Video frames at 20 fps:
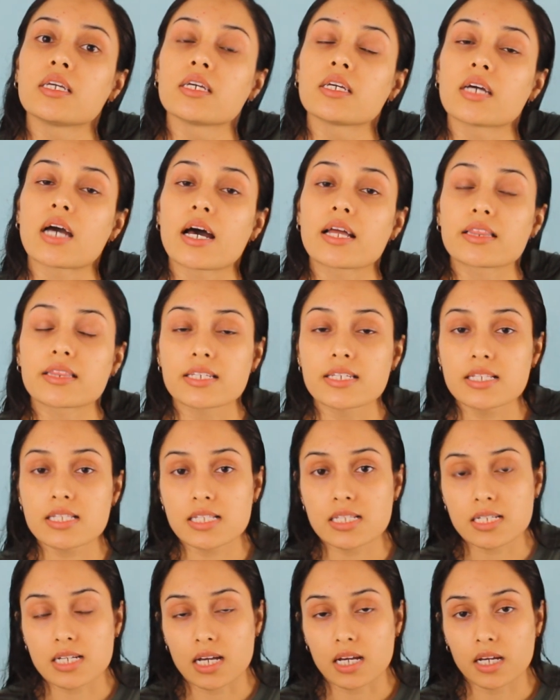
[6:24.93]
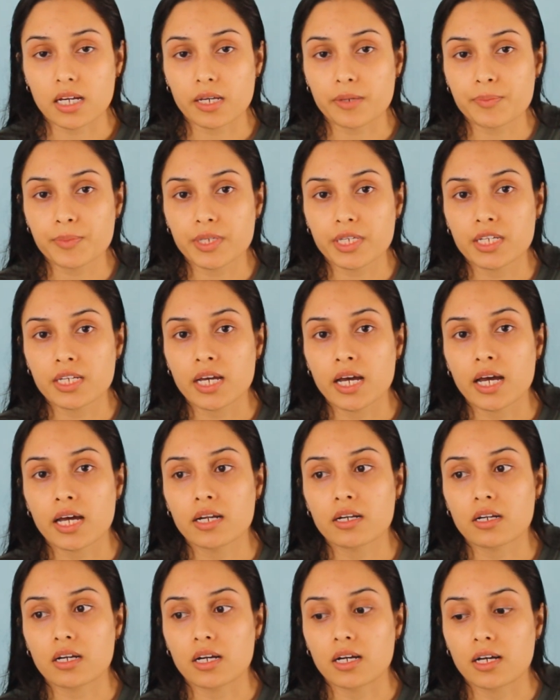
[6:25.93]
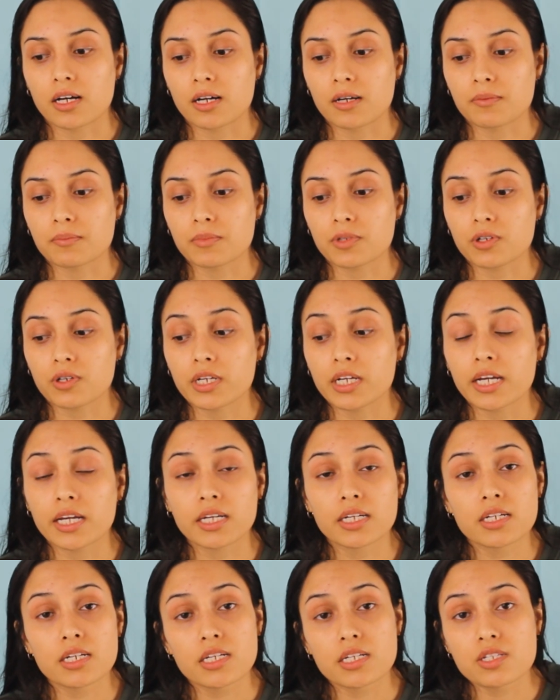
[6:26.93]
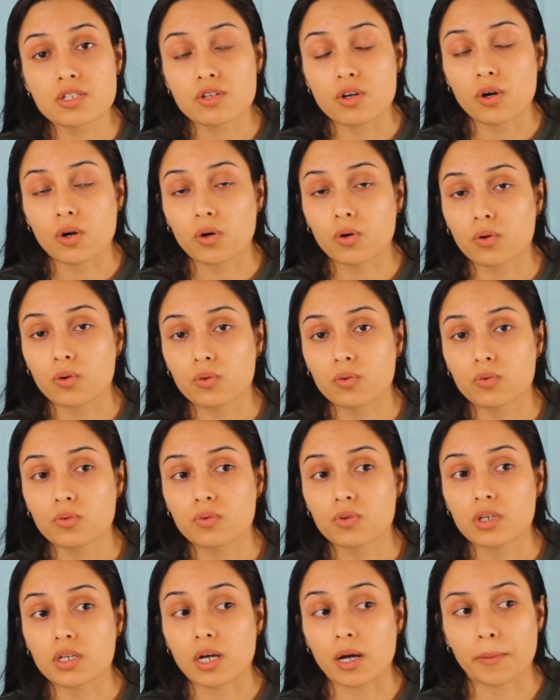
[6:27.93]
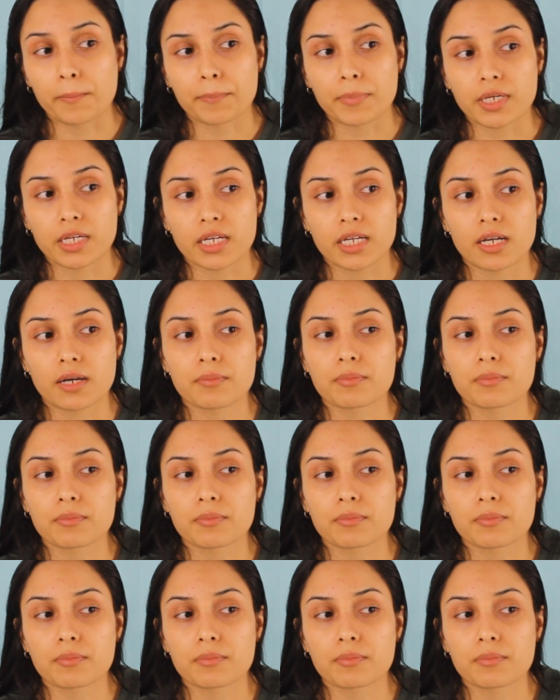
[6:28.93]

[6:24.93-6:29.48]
At this time, he had created his own company.